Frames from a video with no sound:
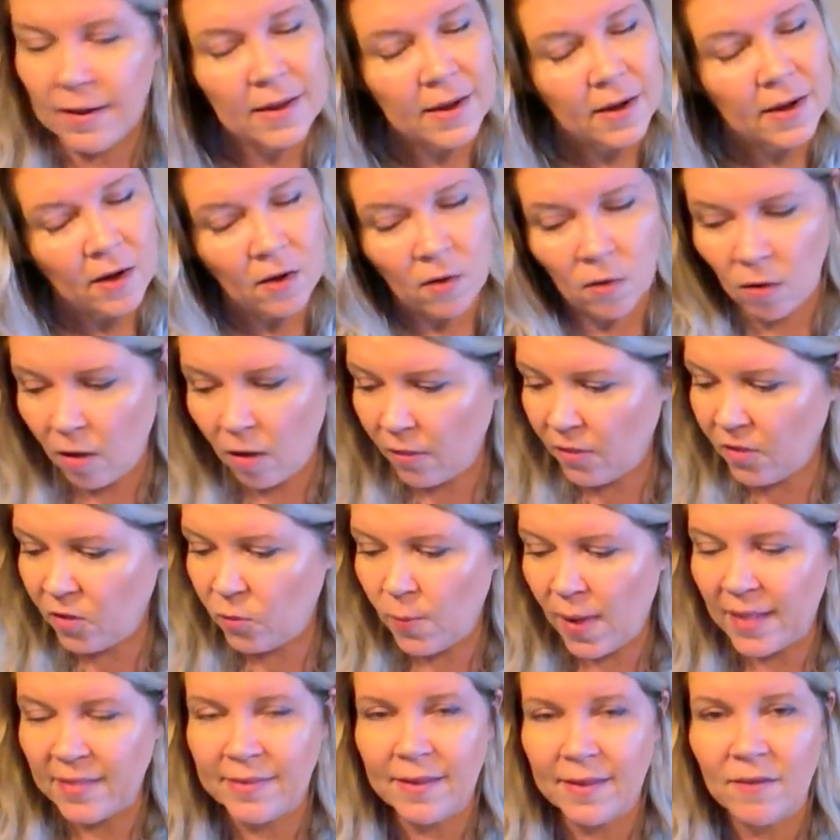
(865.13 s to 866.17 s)
All this
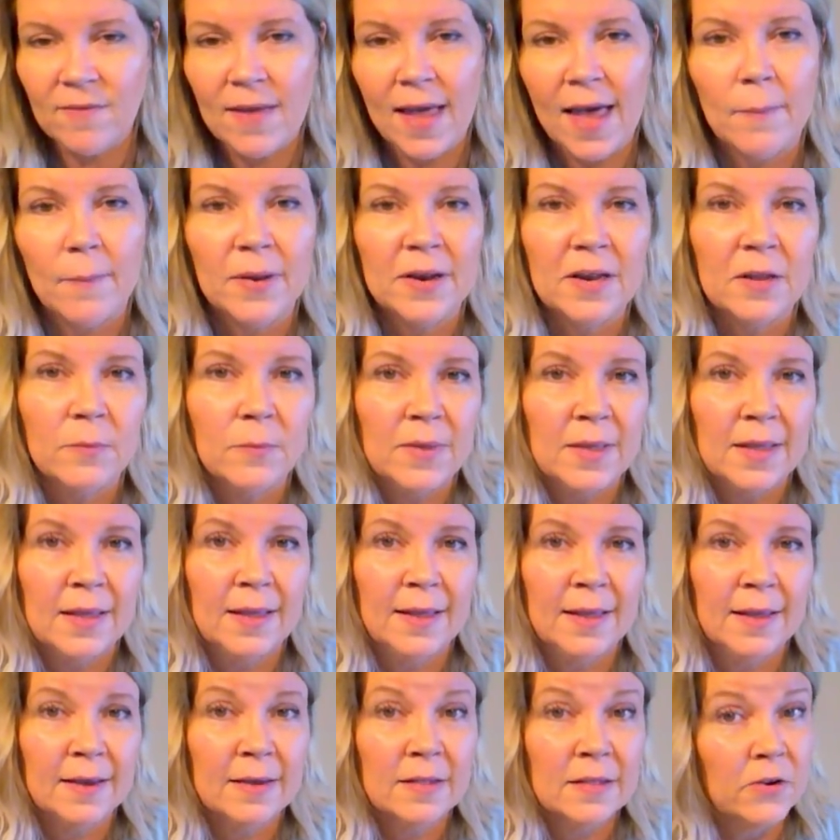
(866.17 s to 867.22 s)
bad stuff happened to
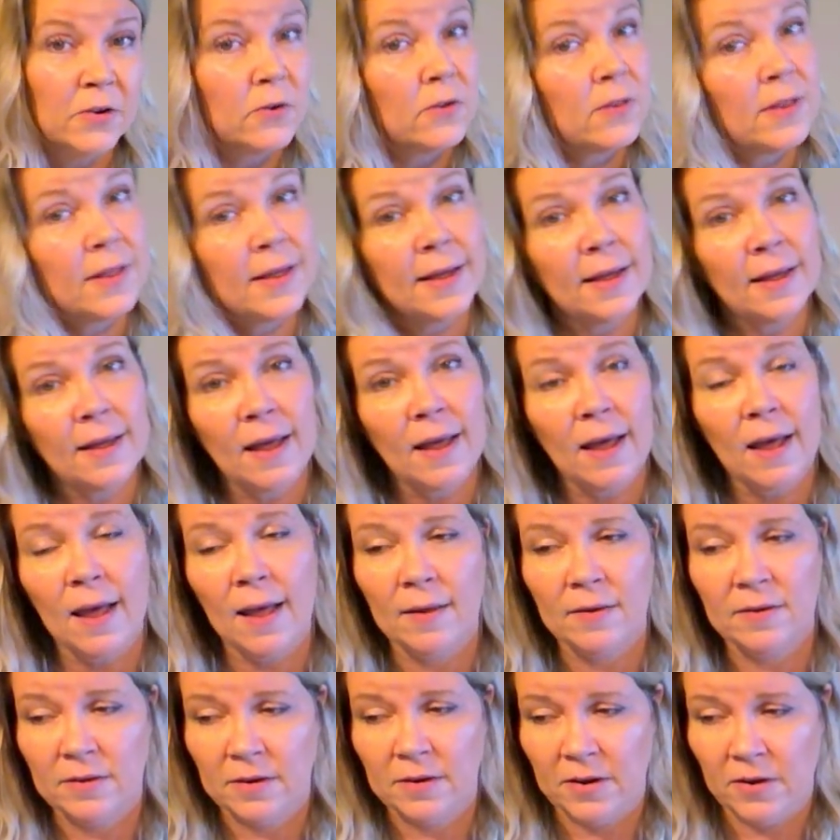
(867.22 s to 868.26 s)
me. Clearly,
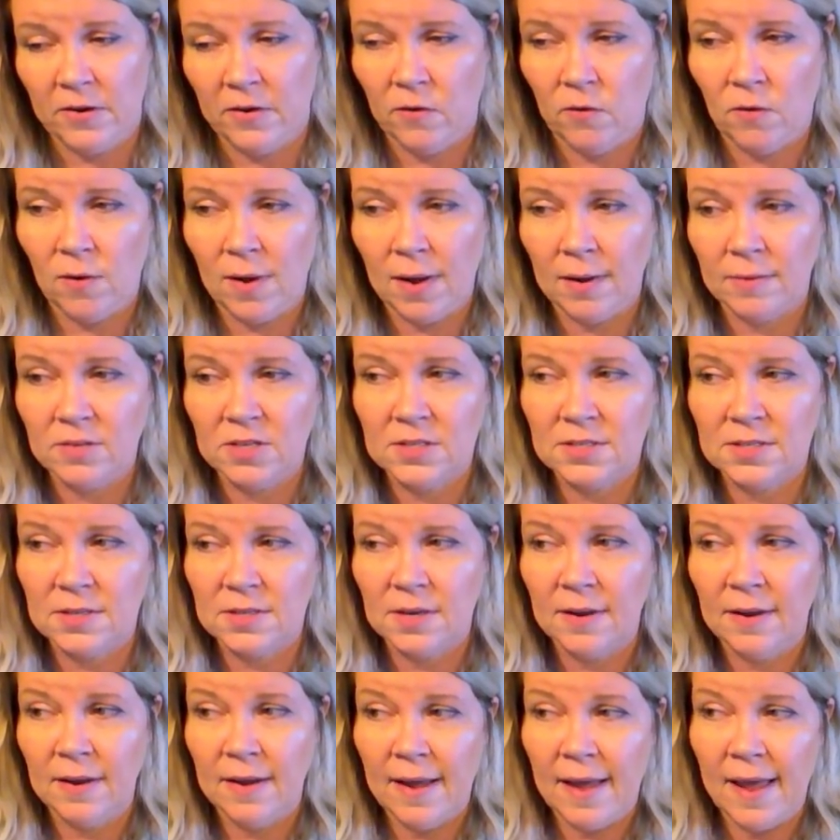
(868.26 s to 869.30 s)
I just
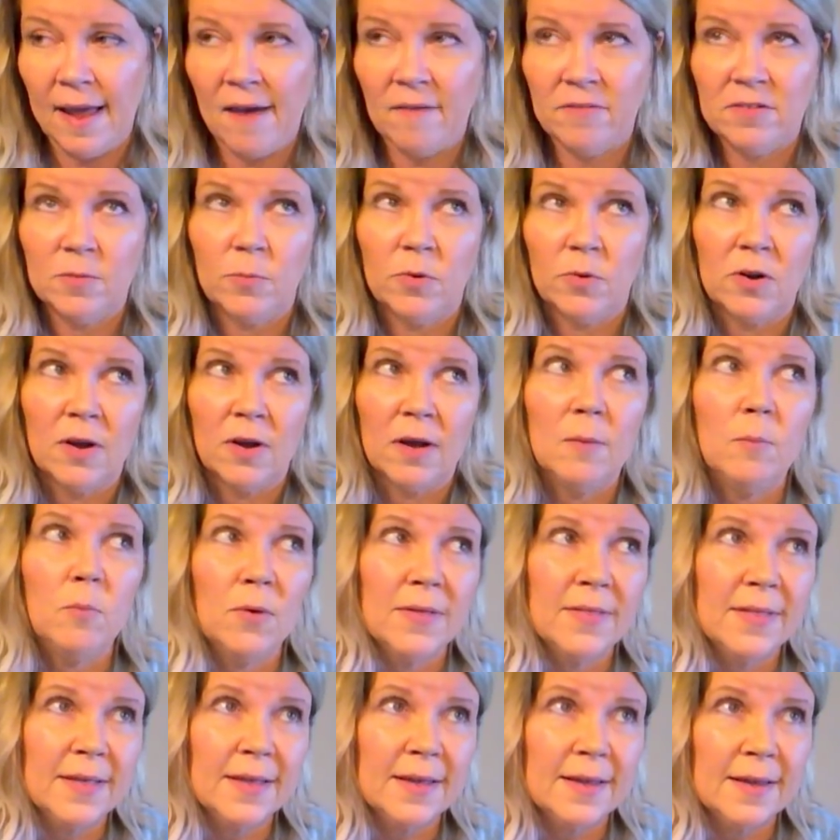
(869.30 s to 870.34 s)
have to put up
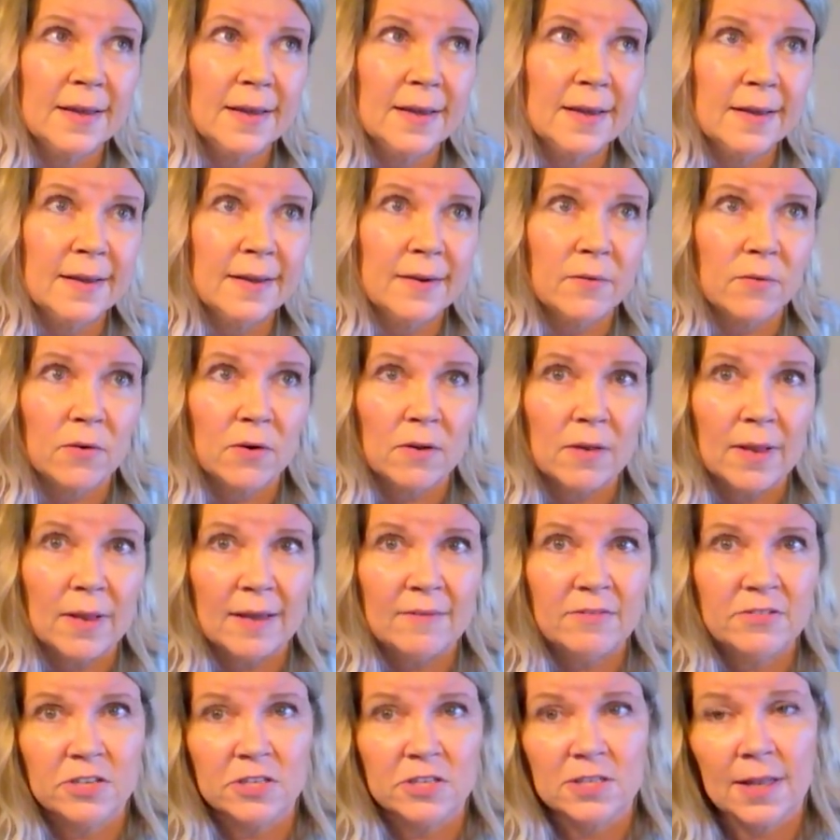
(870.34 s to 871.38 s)
with it, or
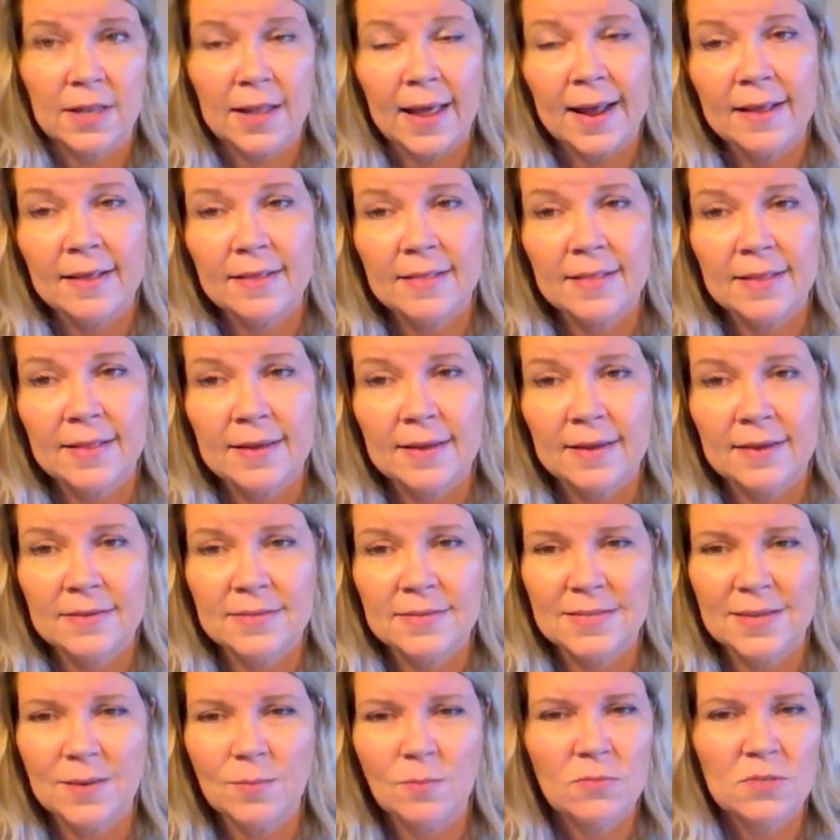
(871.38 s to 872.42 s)
life's just like this.
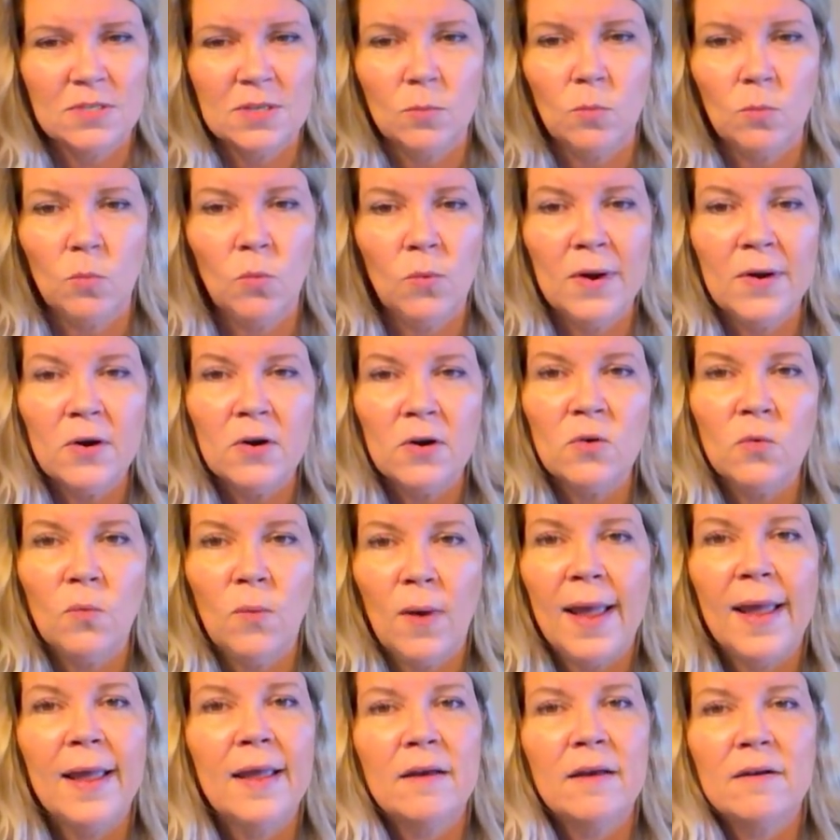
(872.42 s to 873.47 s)
Some weird
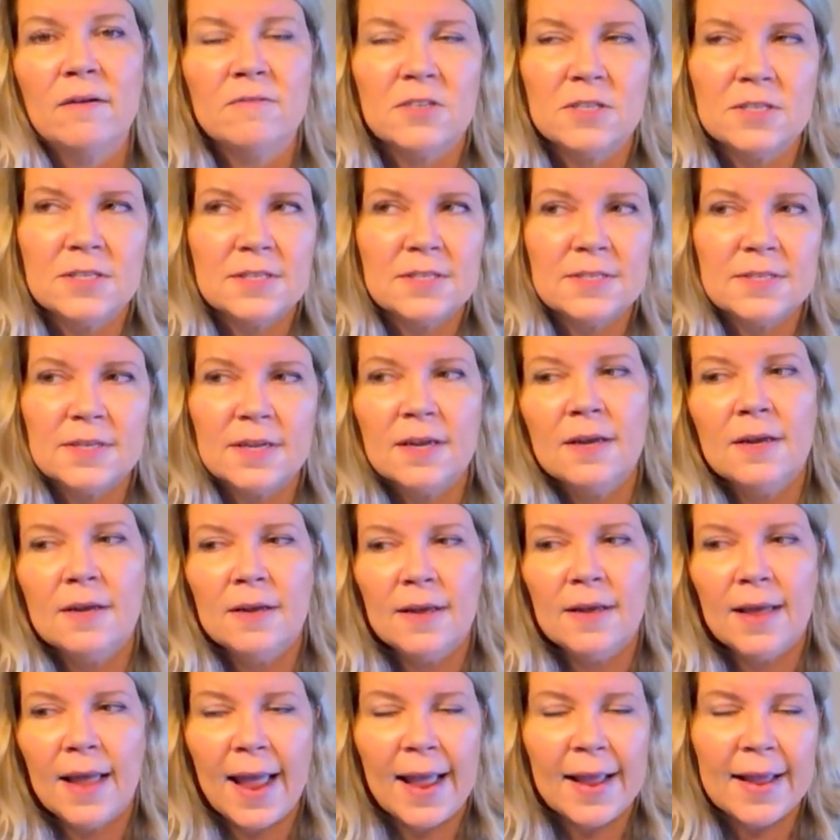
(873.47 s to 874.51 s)
way of just
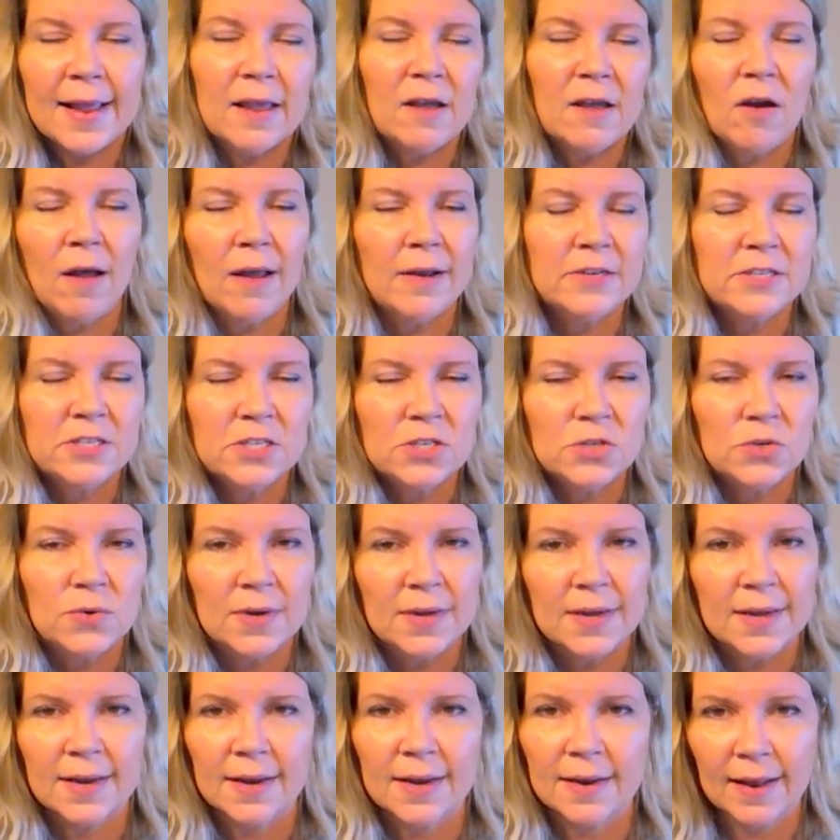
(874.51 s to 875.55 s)
hanging on to
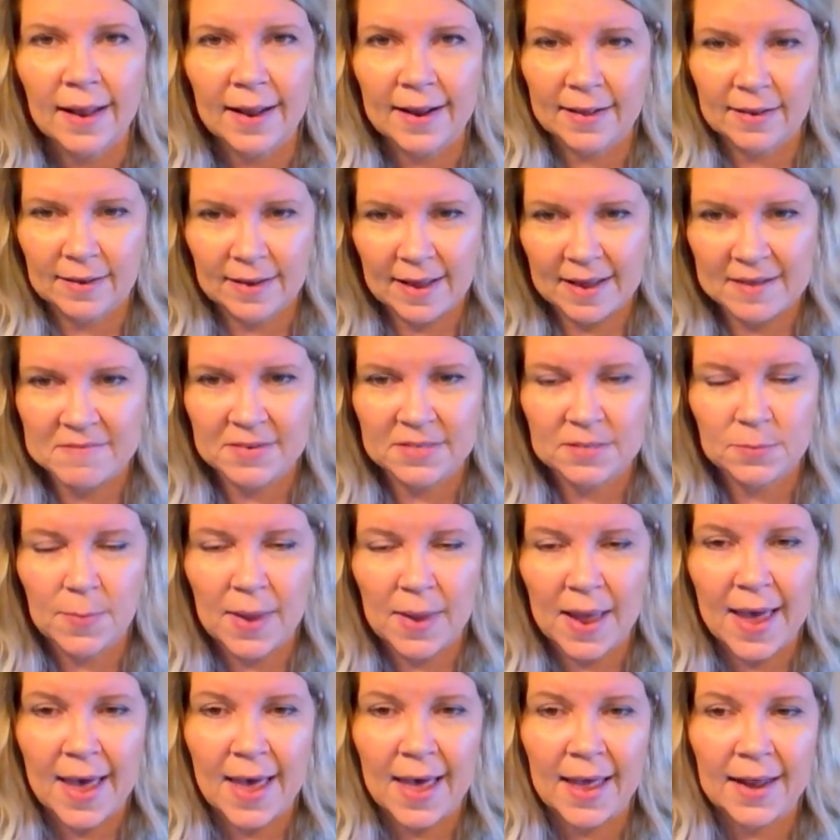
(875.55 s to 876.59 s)
it, like life is
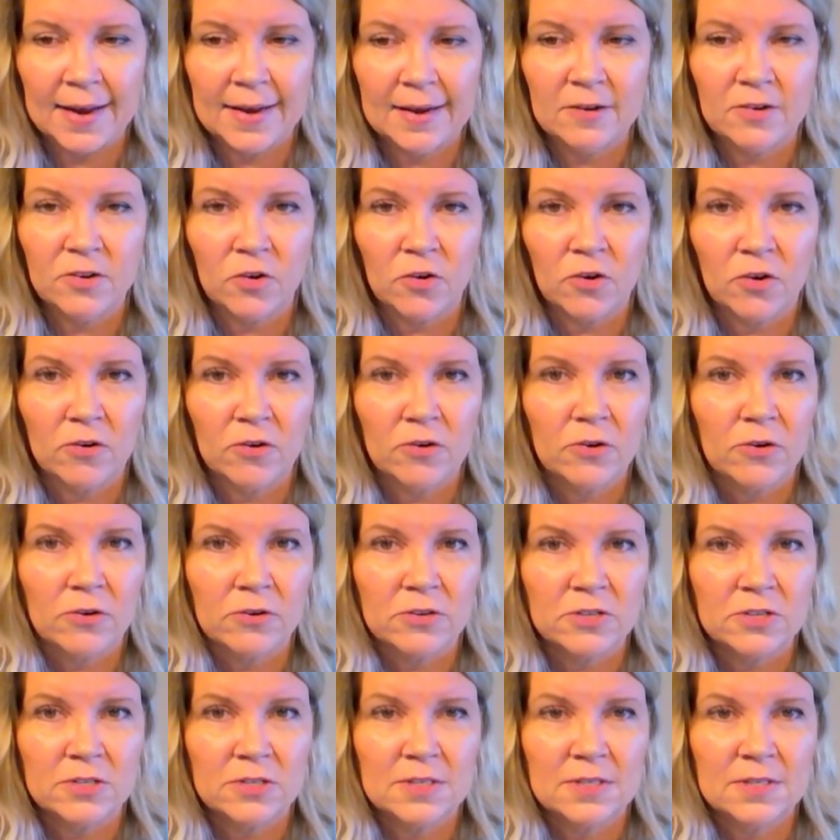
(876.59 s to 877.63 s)
bad and you're
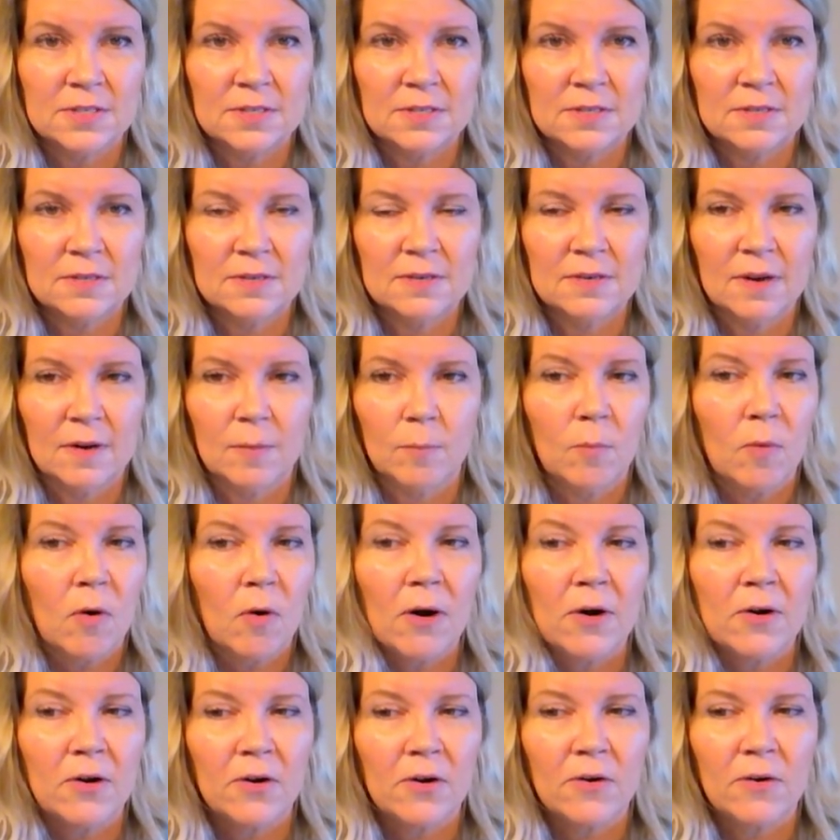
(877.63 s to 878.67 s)
just a
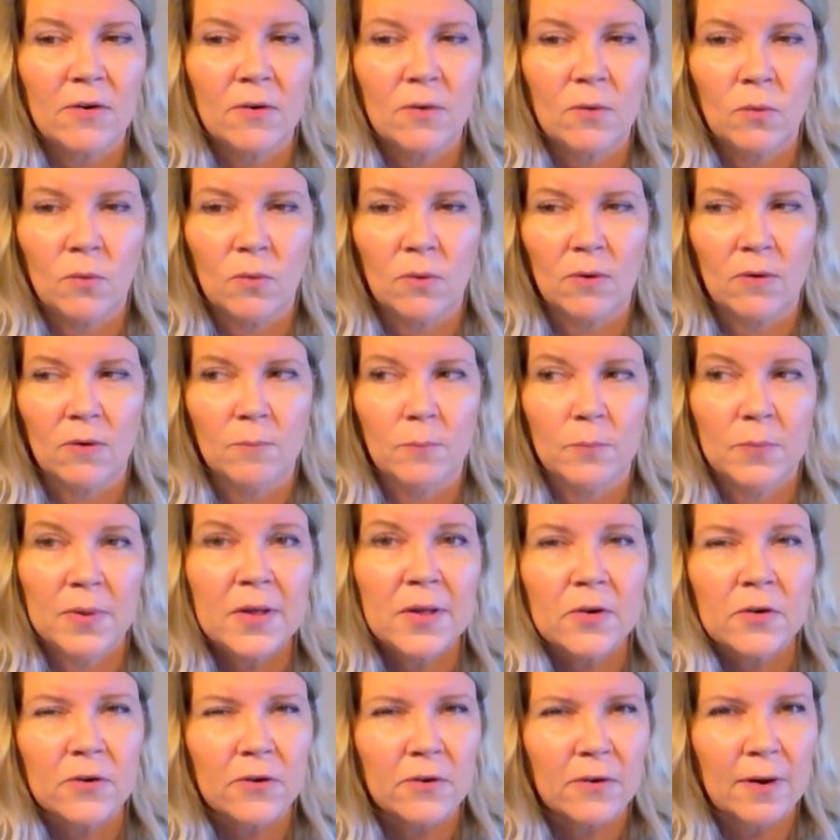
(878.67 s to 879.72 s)
martyr or
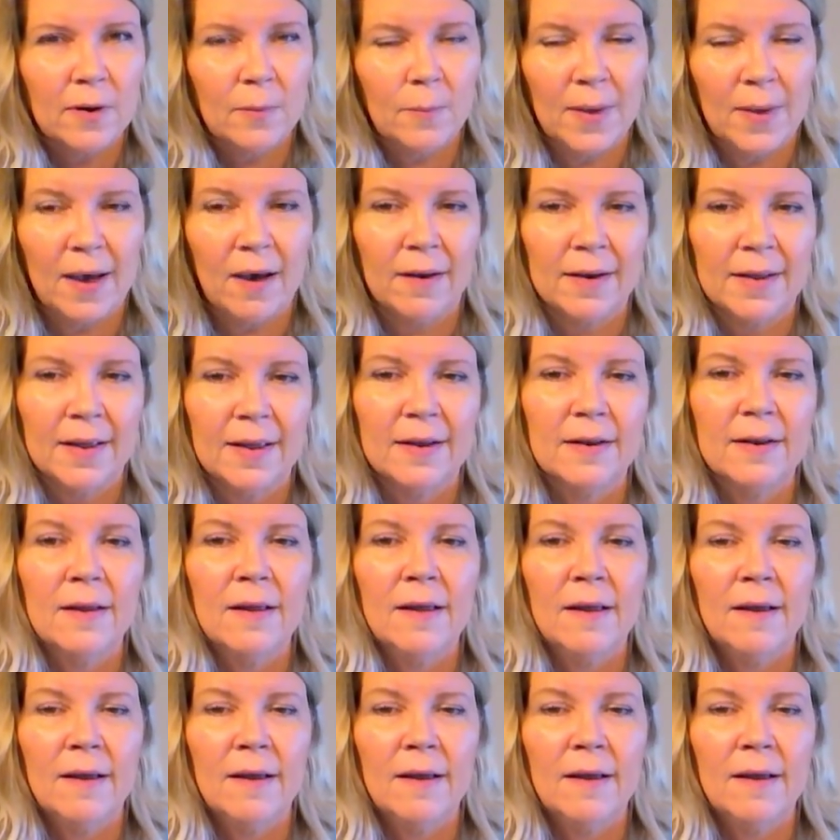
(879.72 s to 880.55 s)
bitter about it.